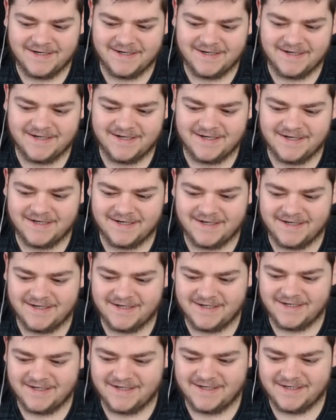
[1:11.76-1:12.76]

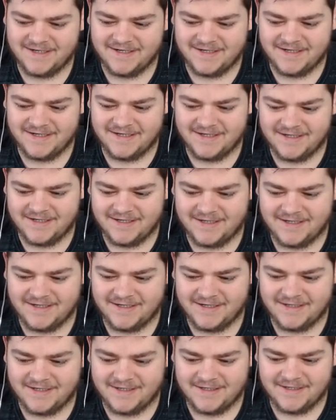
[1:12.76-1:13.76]

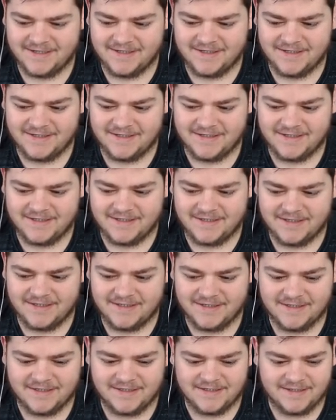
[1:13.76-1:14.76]

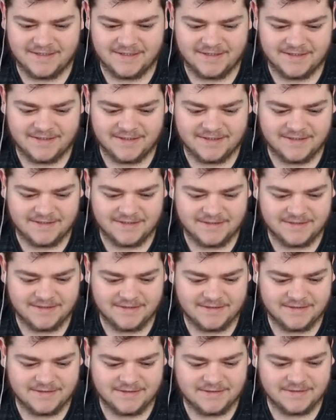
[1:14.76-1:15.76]

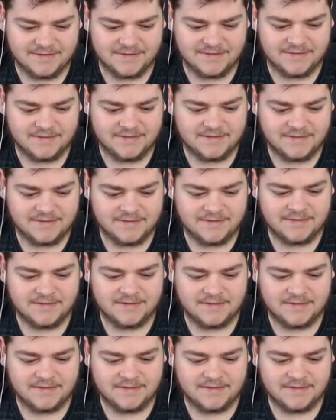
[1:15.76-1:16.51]
No words are spoken by the person on screen.